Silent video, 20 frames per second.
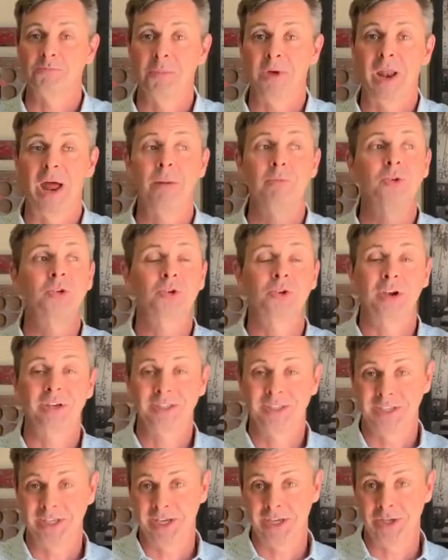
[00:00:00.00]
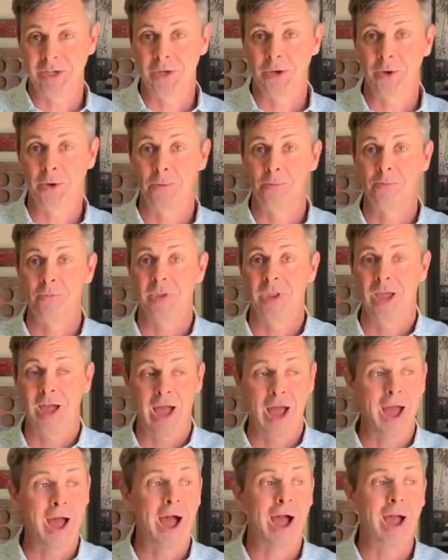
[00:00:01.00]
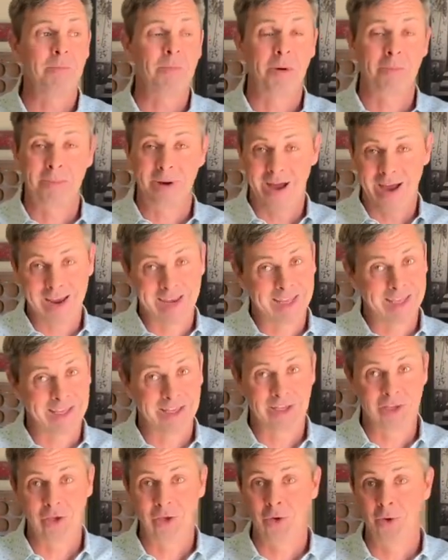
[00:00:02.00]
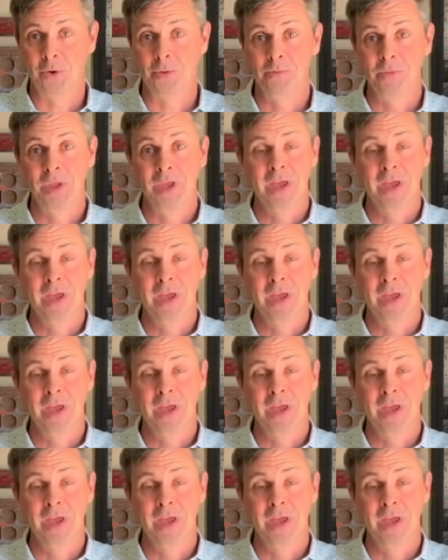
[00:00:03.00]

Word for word: but I'm trusting in you. I, am abiding in you.